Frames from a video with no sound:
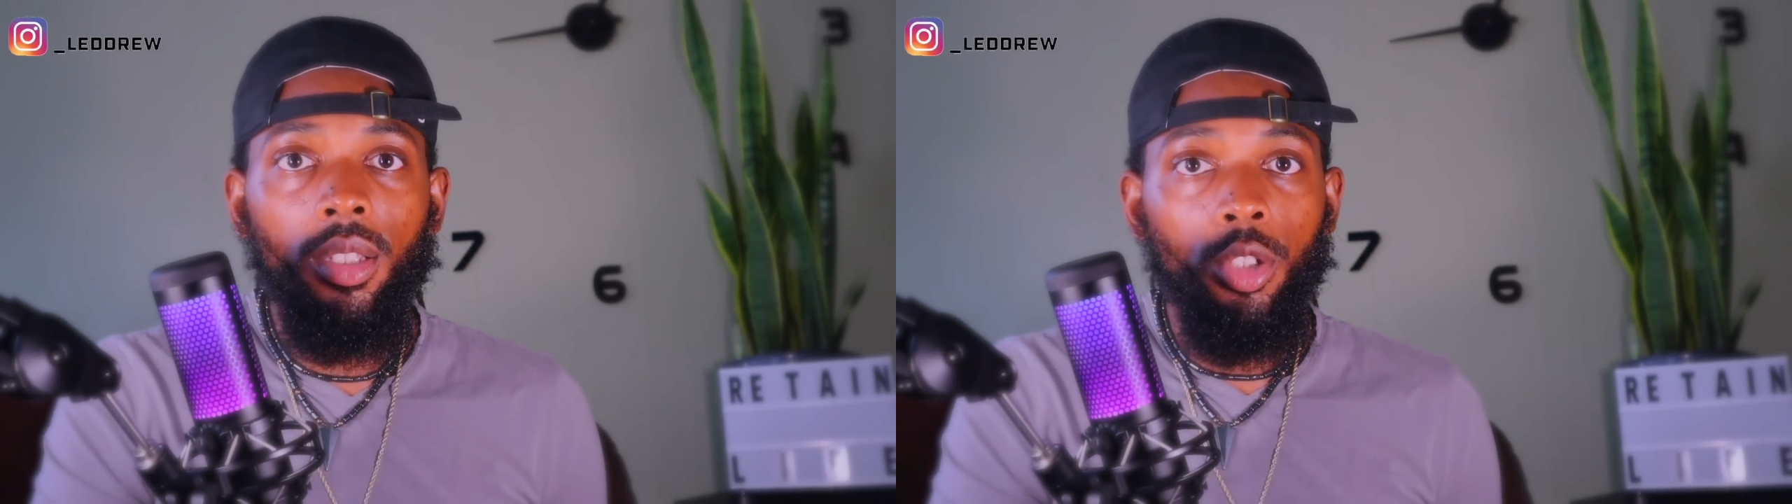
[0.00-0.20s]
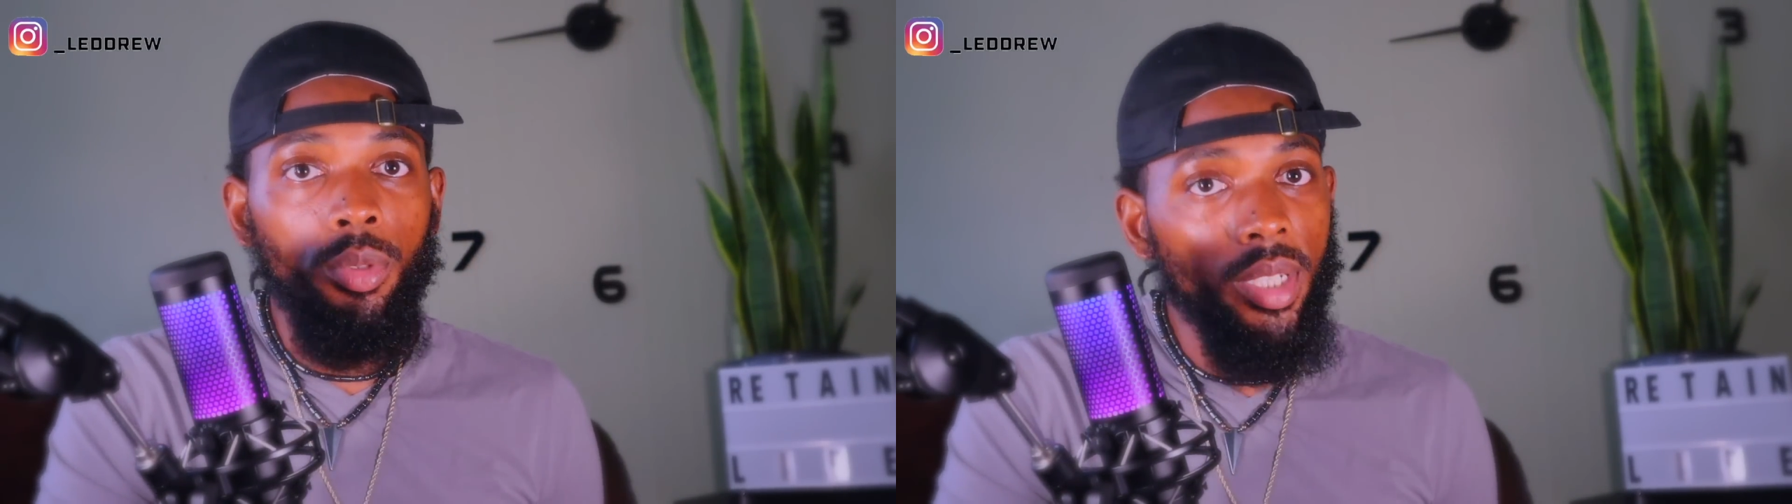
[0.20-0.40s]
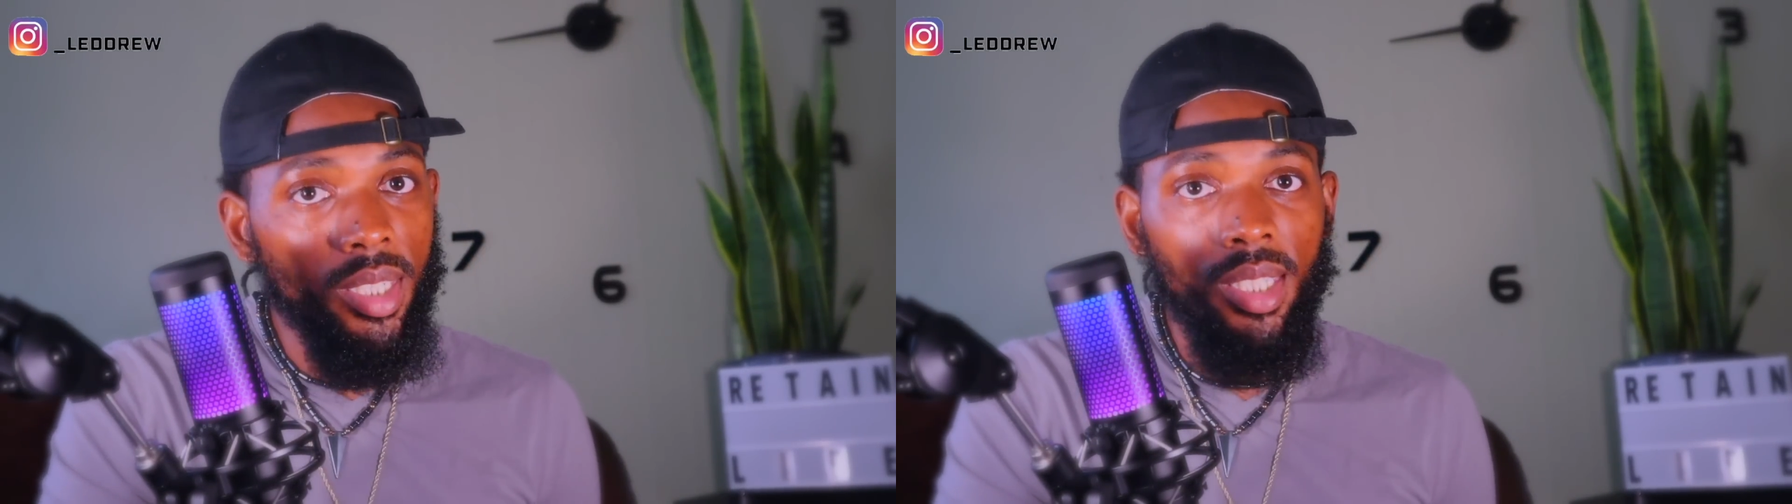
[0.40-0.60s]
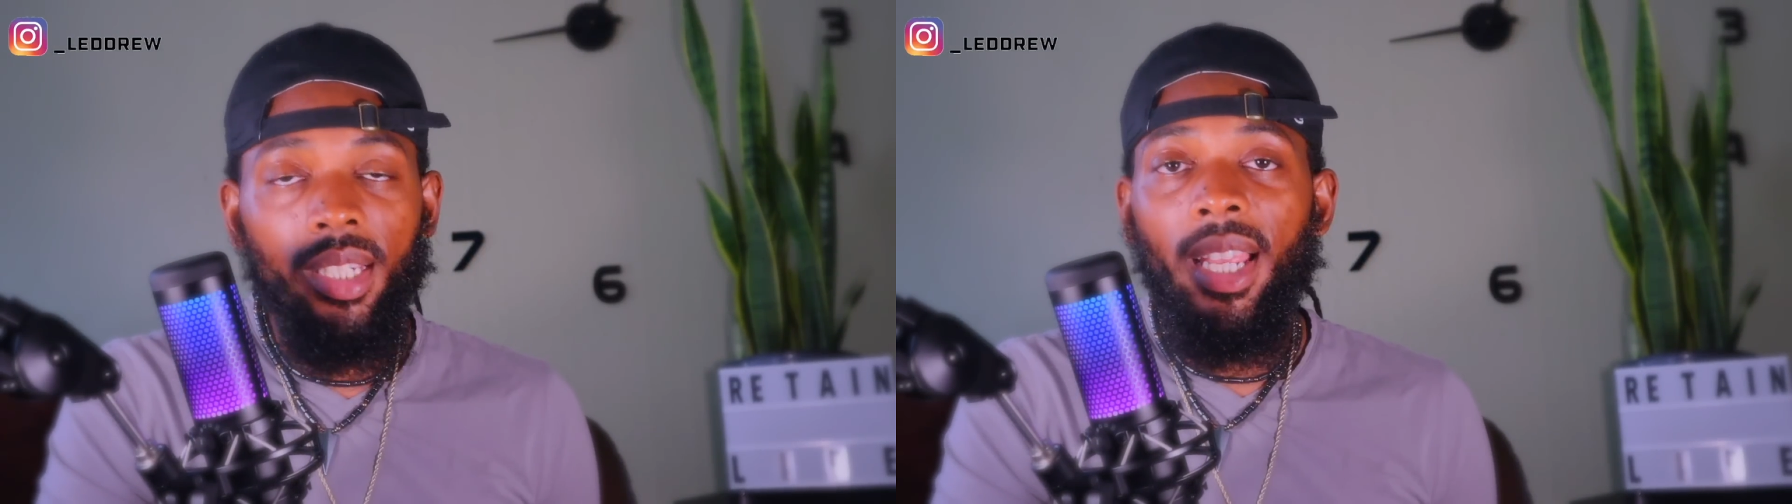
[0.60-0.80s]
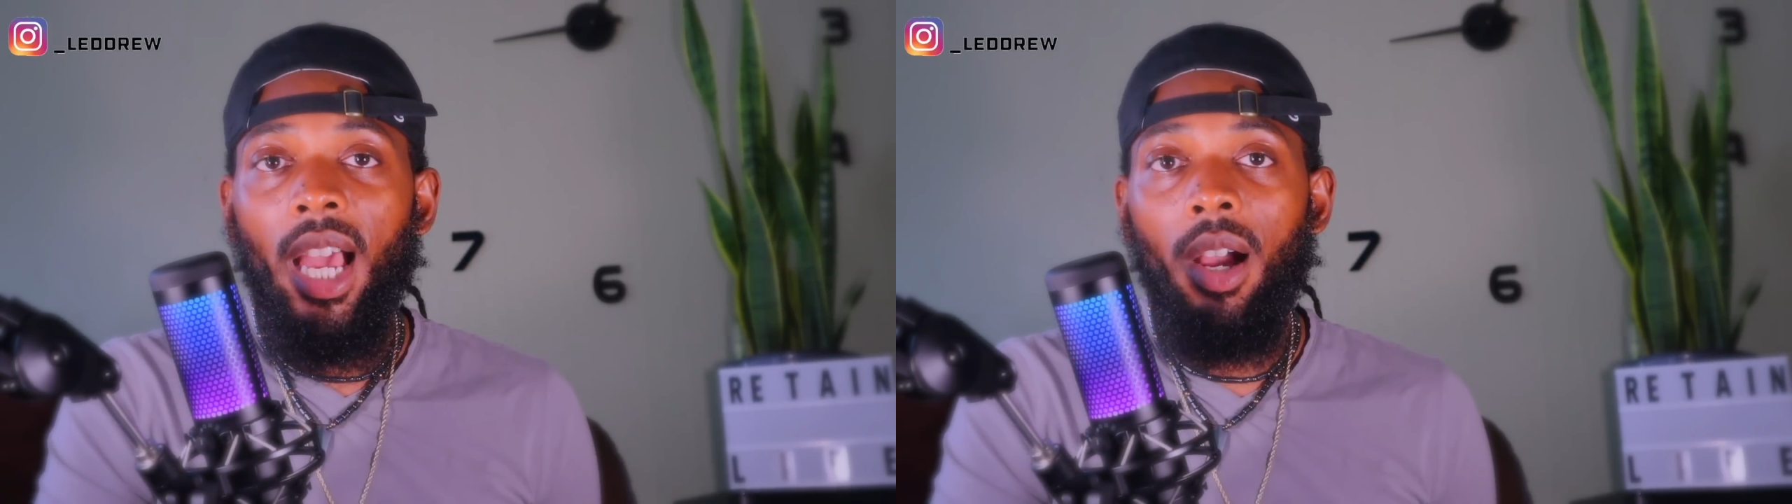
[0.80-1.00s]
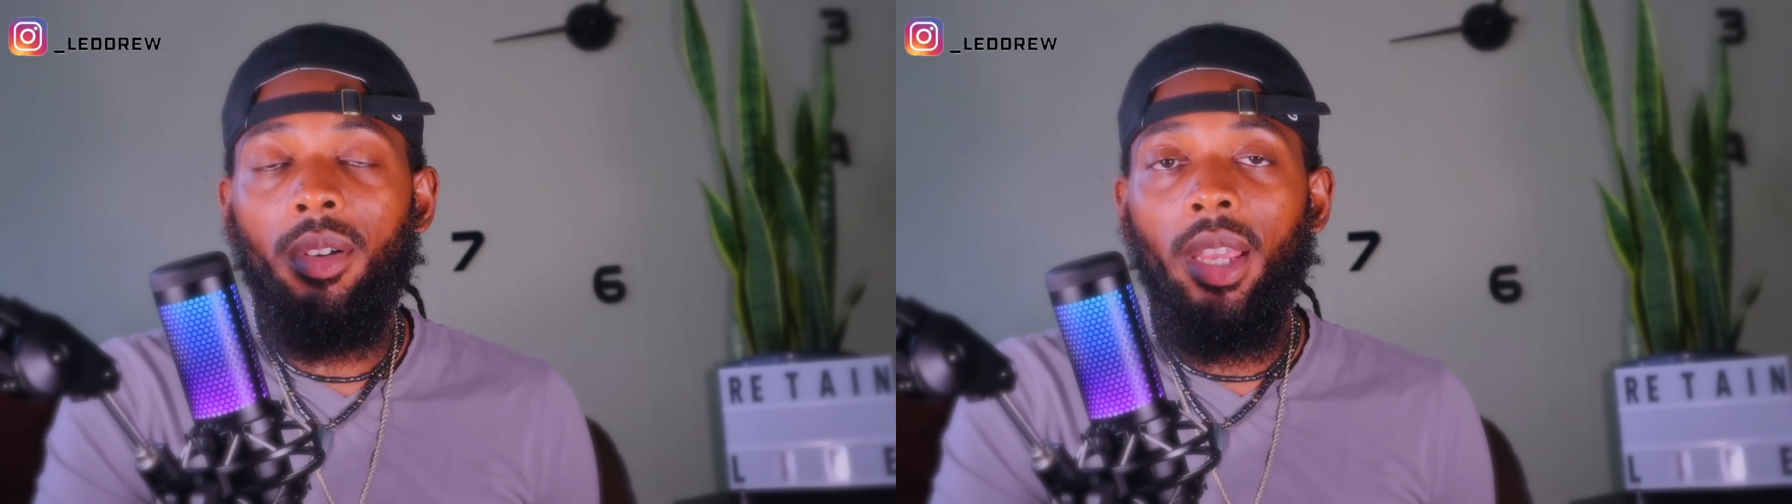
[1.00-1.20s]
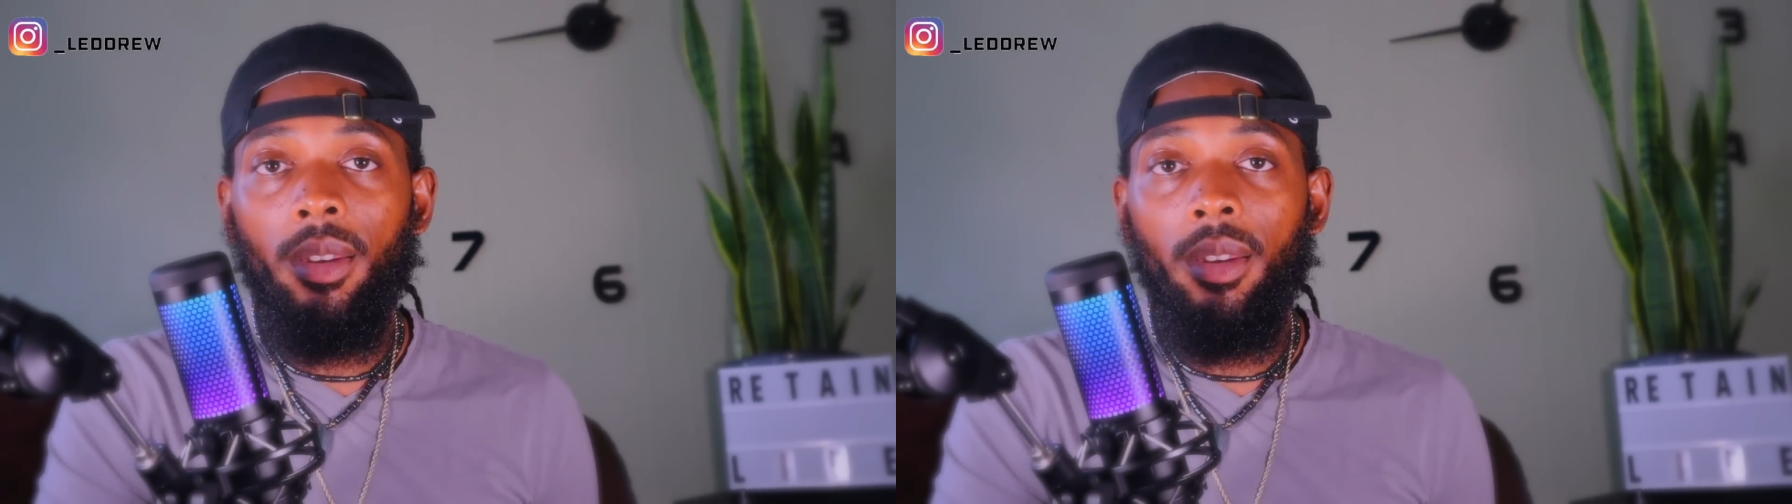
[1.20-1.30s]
you need to sit down